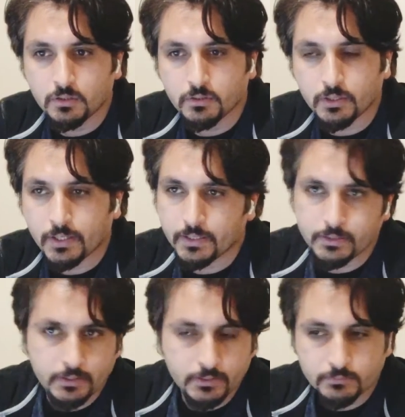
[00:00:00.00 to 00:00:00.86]
and
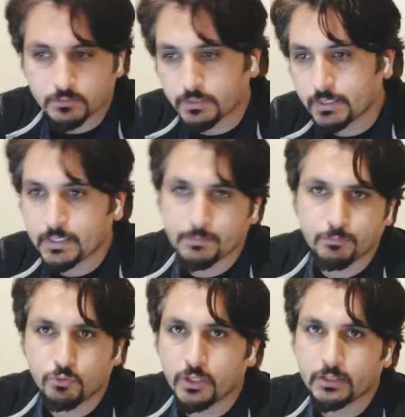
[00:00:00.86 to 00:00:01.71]
they keep
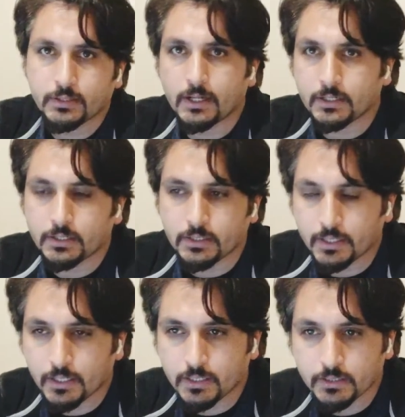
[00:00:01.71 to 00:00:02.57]
doing that,
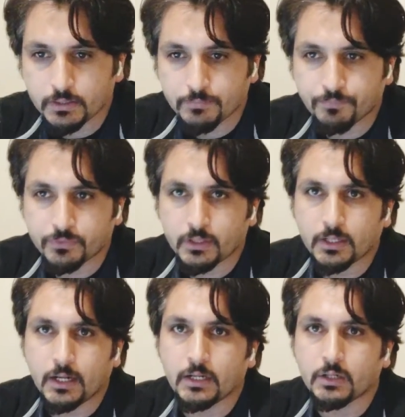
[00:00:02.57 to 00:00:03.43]
and
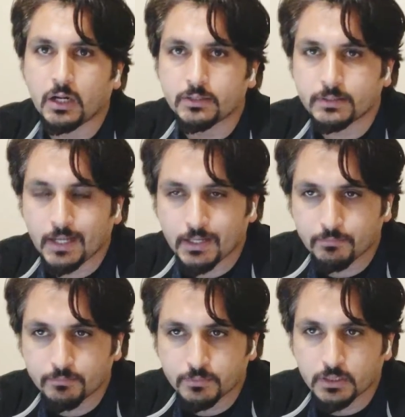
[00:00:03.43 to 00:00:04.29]
a
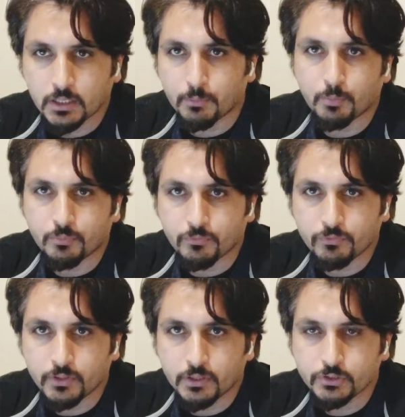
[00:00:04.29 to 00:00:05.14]
time come
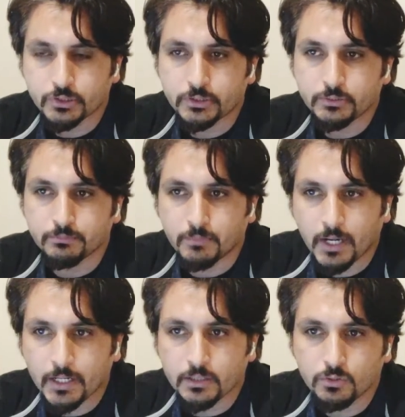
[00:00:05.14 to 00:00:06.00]
where your
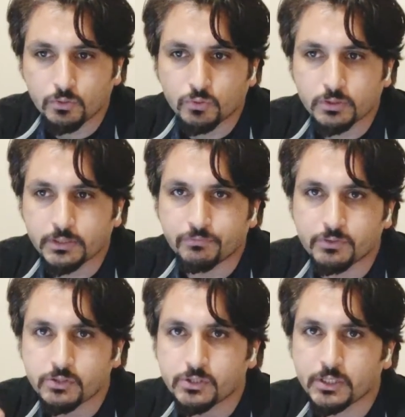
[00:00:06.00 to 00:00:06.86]
mind don't
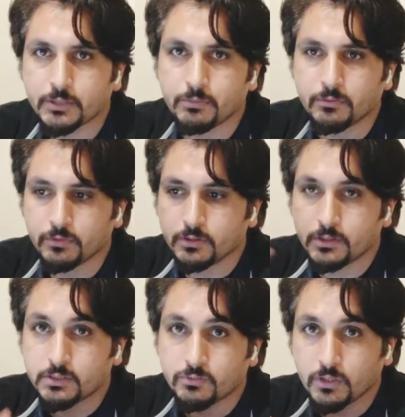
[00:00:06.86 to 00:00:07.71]
differentiate between
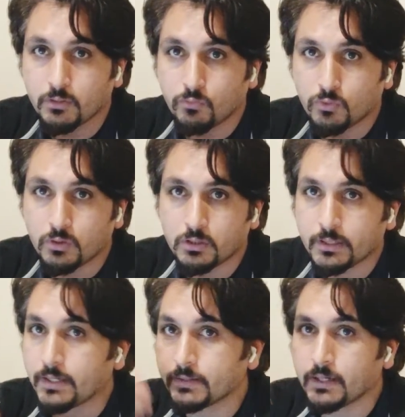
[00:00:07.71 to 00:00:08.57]
this real world
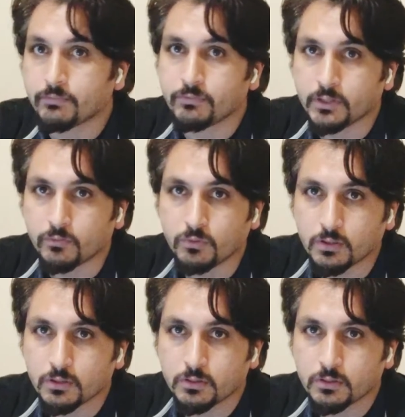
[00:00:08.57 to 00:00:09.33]
and that fake world.